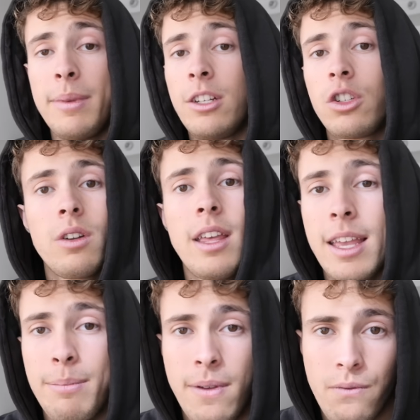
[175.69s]
Sure, they
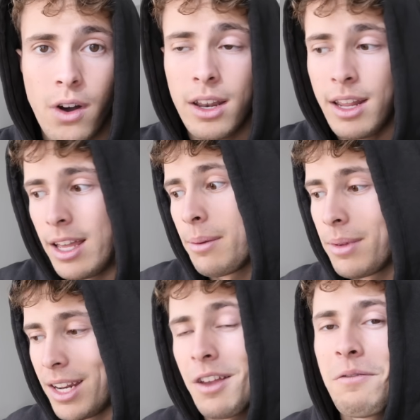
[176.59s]
can be fun and I'm
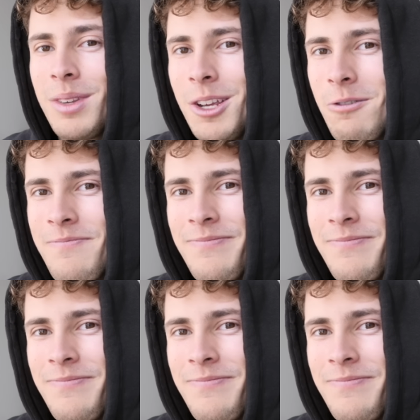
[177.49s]
gonna give them to you.